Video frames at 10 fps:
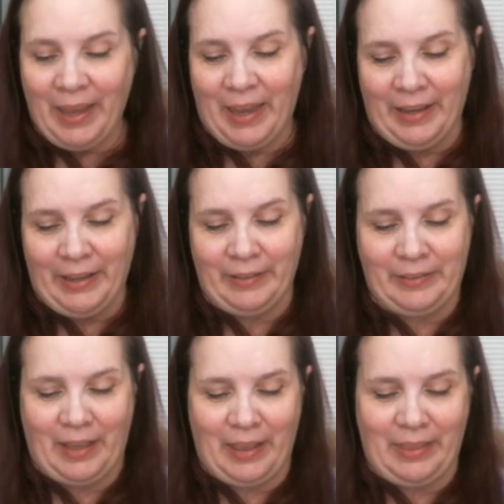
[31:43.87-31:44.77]

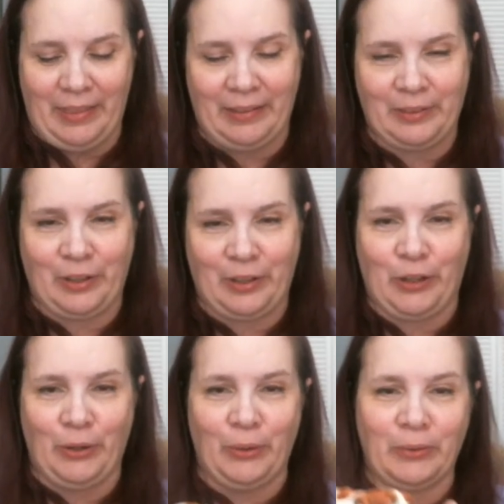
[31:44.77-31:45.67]
is this
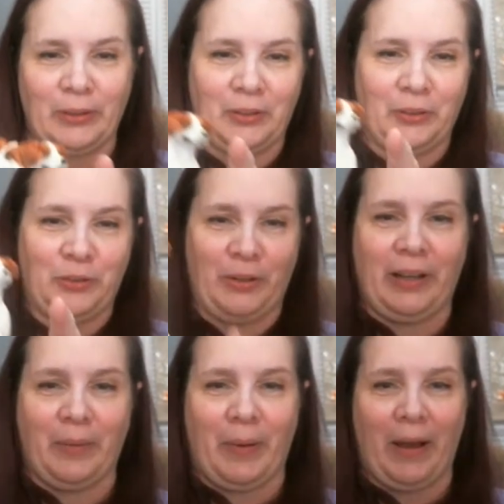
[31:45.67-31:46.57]
cute little
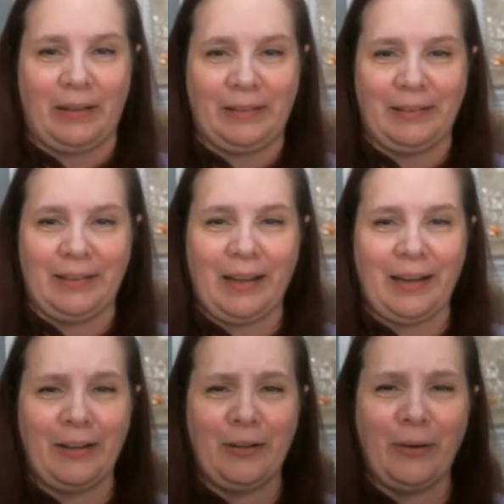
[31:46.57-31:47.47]
trinket box. Is
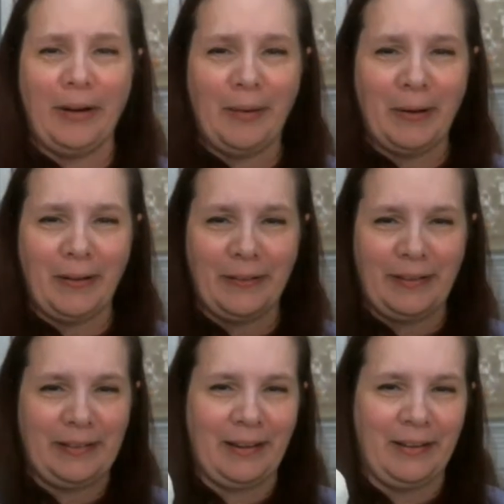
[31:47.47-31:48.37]
that adorable or
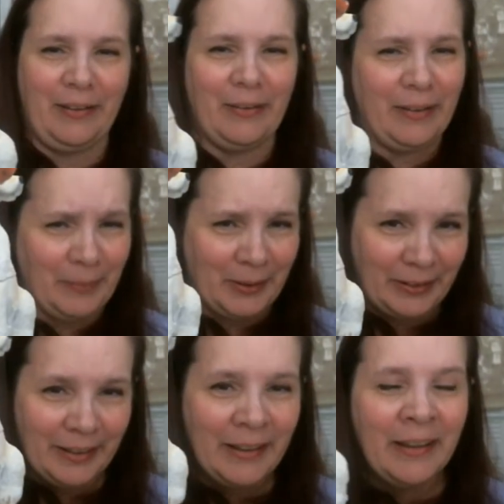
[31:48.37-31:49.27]
is that
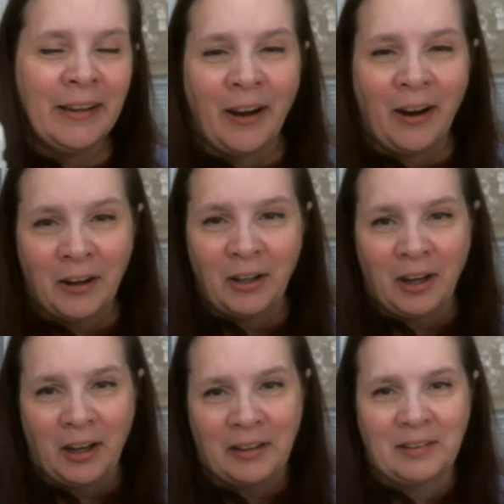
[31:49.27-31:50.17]
adorable? Our
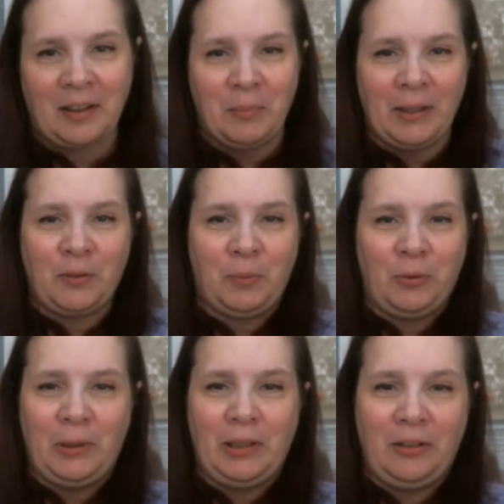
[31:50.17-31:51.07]
dog is a mix
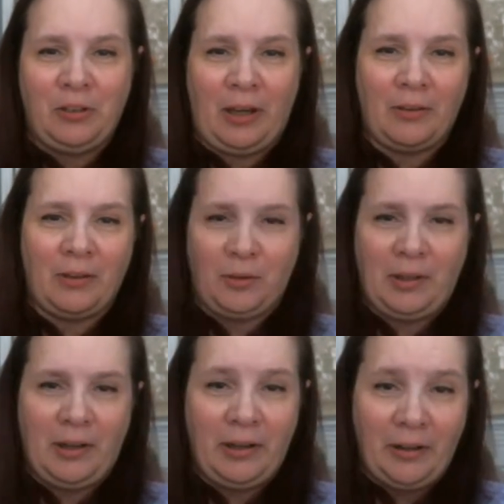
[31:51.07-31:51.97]
between a Jack Russell
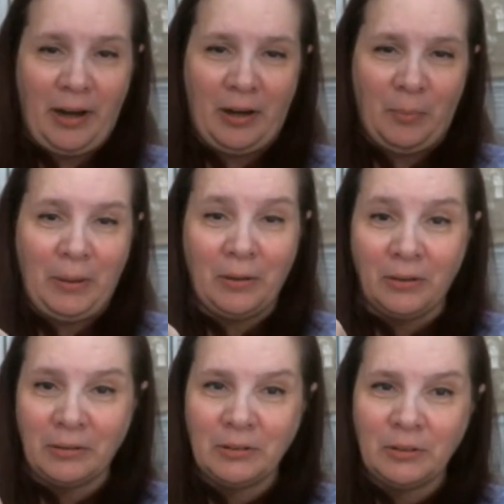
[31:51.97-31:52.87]
Terrier and a
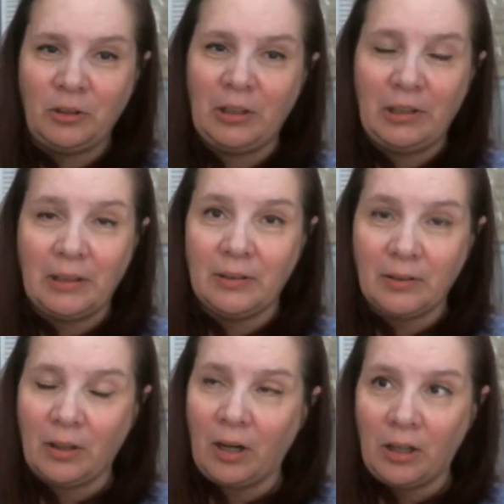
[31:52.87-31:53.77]
Beagle. She
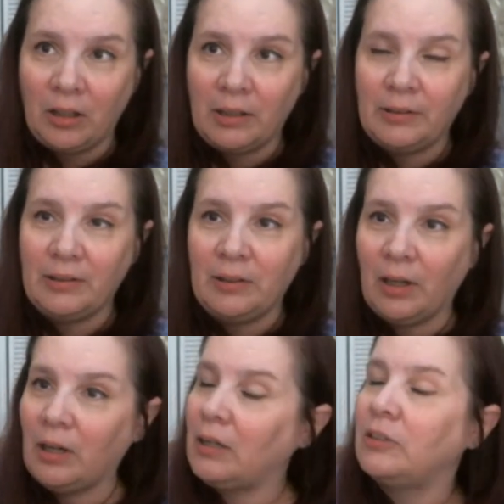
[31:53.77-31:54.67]
is all hunting
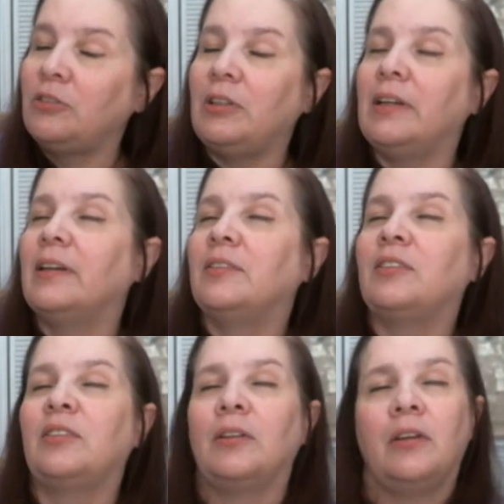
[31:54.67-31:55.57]
dog. She
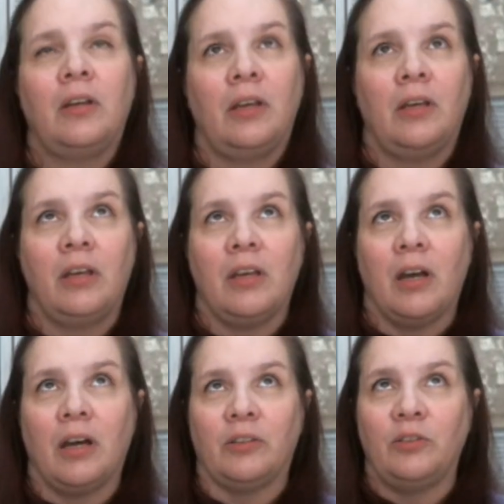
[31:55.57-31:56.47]
has
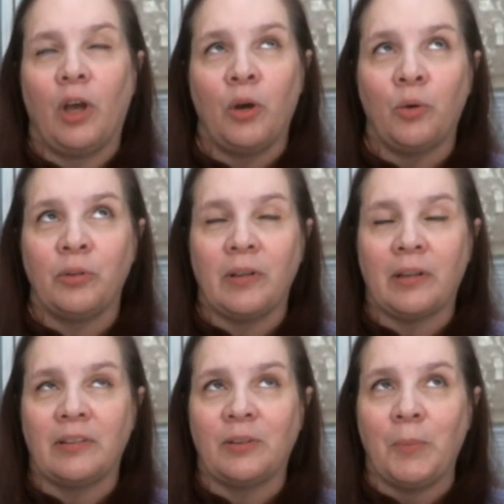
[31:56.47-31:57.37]
a nose that
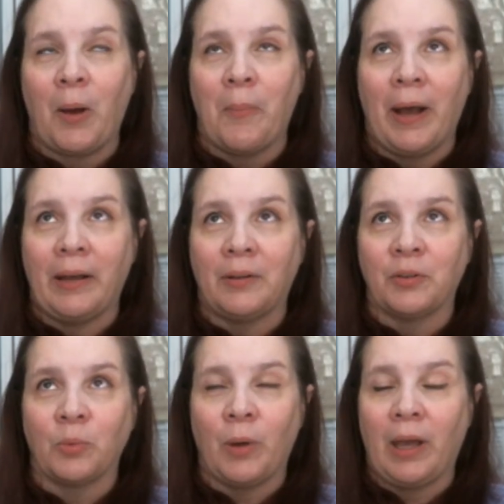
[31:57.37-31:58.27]
can smell
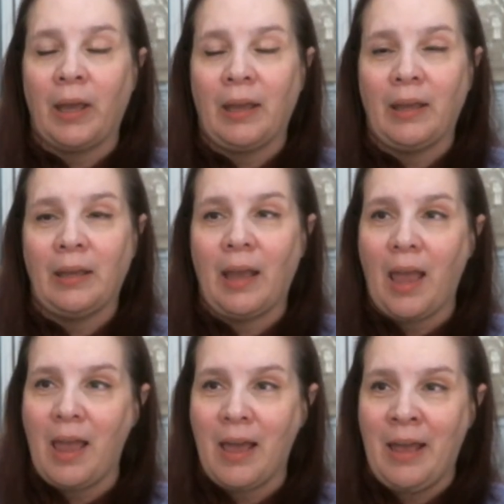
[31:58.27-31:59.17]
miles away,
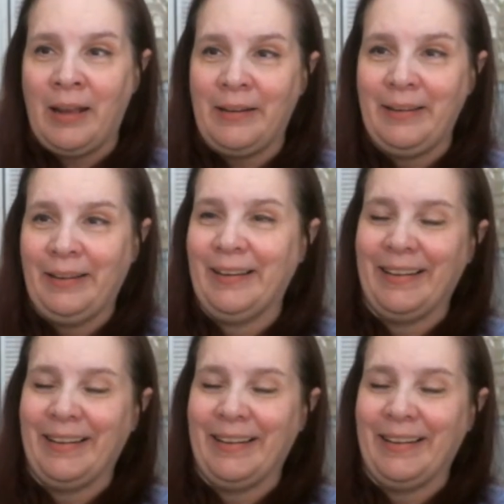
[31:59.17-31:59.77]
and